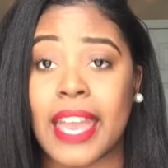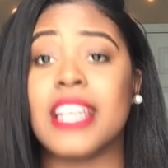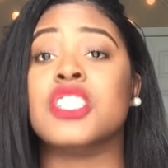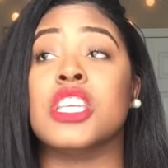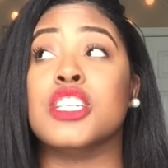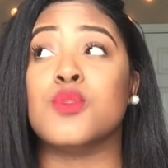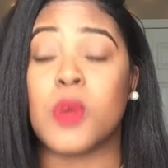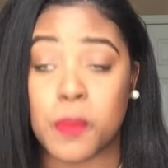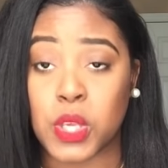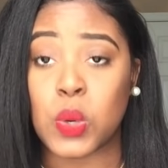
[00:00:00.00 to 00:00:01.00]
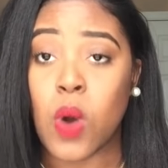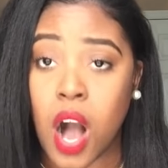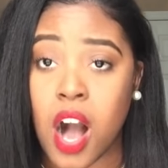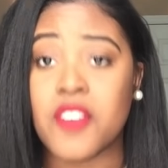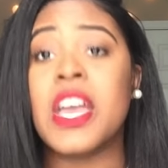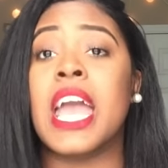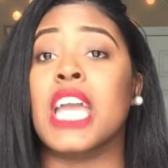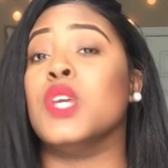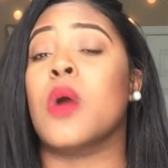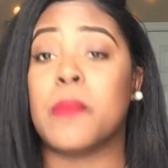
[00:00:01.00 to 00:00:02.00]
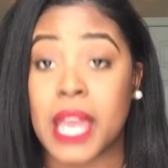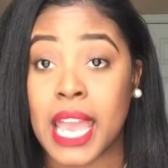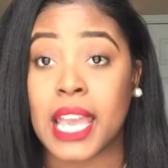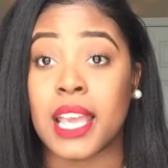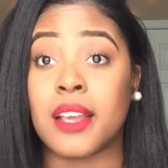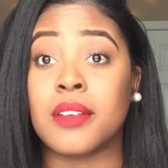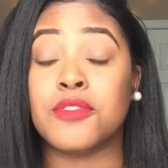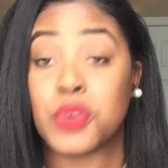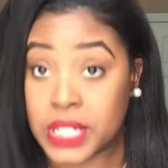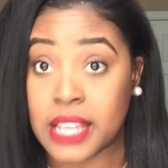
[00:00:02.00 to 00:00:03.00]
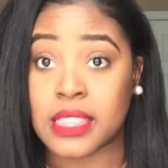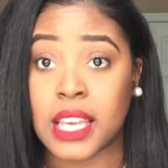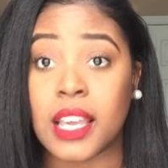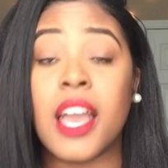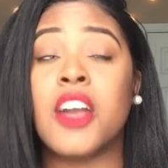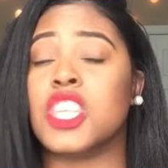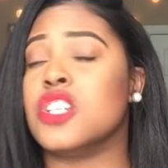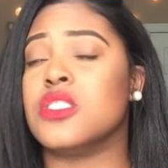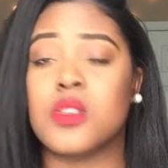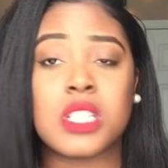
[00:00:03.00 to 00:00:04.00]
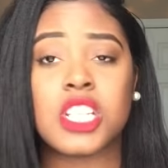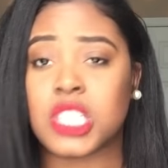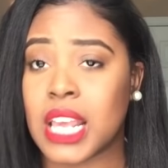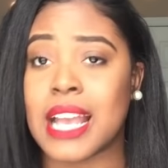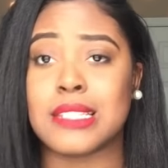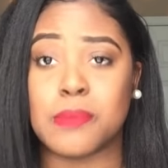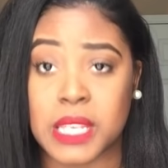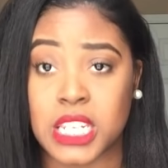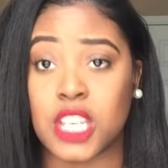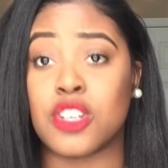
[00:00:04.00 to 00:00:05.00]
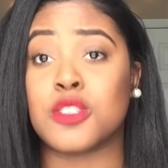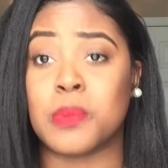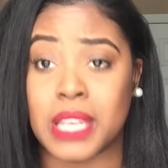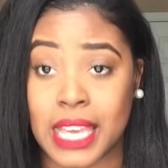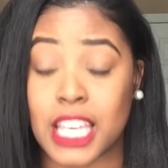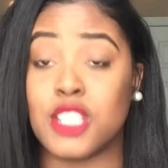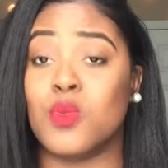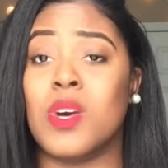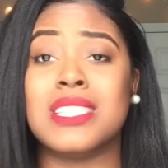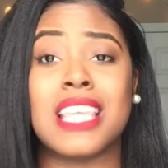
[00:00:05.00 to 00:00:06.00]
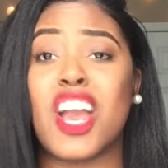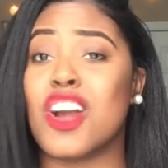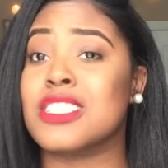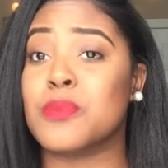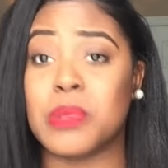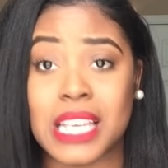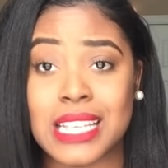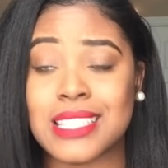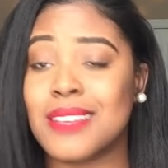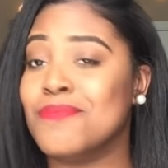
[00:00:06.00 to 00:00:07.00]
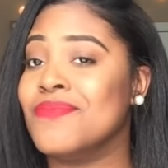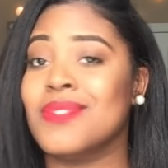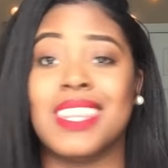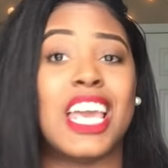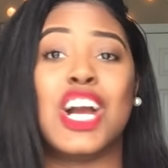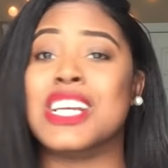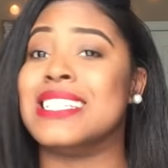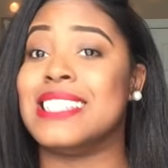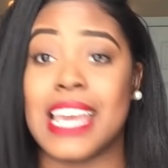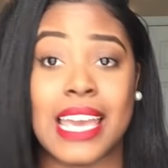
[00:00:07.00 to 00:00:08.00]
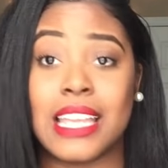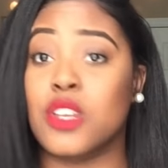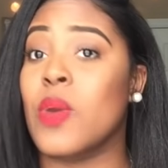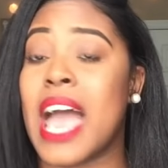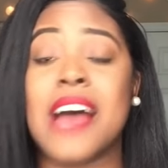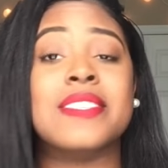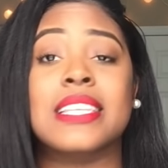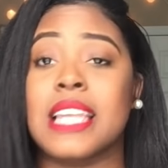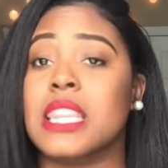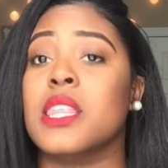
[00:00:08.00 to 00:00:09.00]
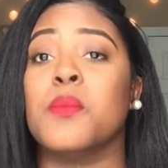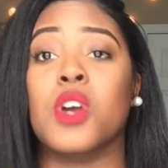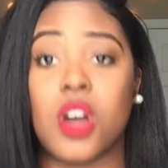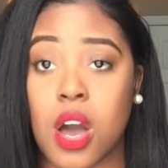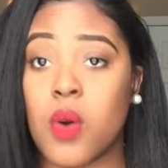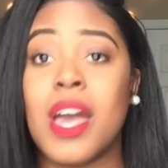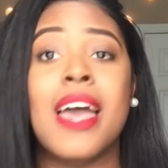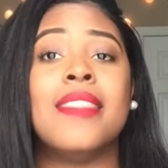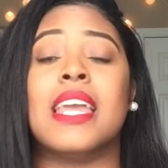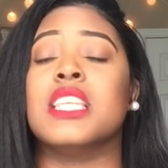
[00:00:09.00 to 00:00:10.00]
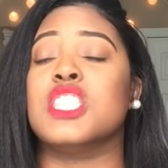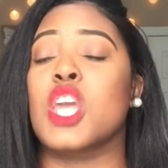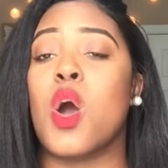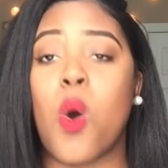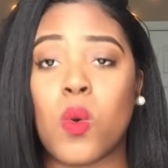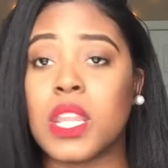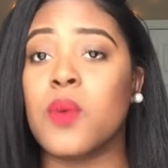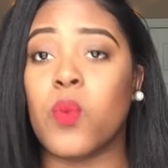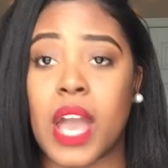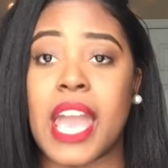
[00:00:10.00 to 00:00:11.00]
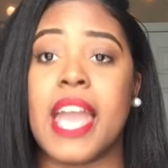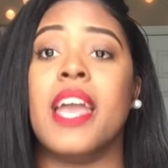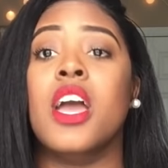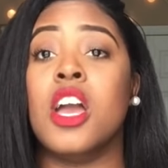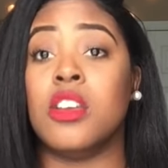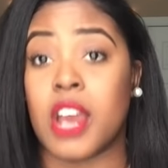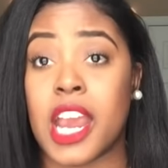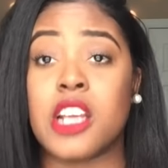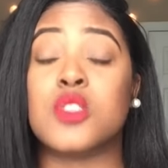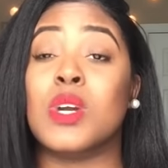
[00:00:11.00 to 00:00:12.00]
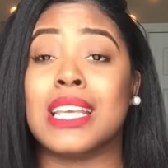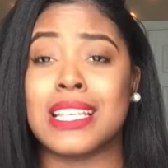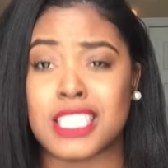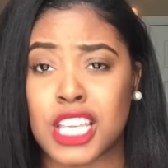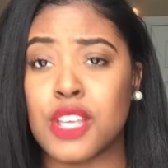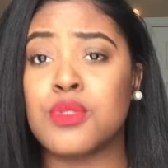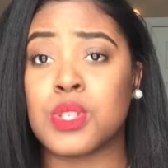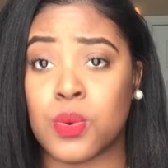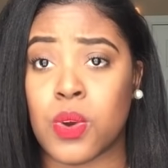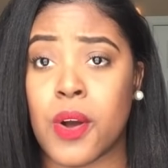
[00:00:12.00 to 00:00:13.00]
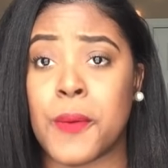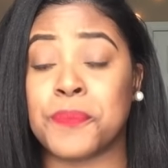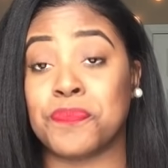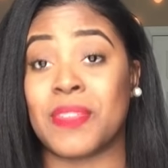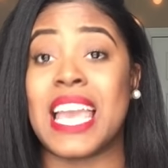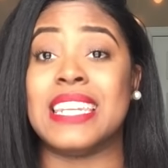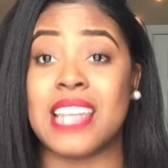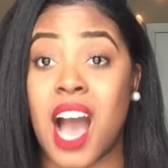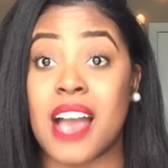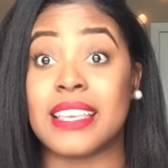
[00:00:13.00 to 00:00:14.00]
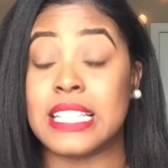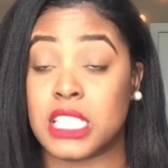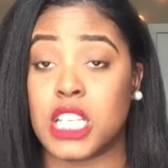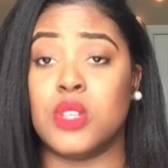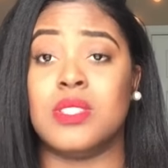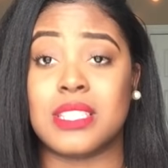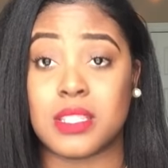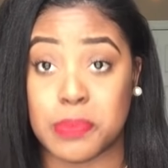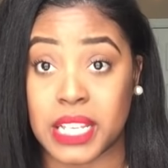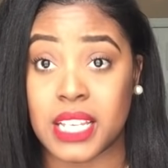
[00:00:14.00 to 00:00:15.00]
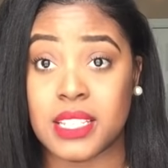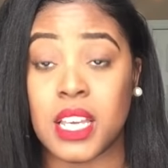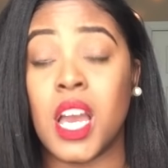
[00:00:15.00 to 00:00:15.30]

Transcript: And she is ripping you off and you are paying for nothing. There's no such thing as mending your split ends. Once they are split, they are dead. You have to let them go. That is the only way your hair is going to continue to grow and not continue to split.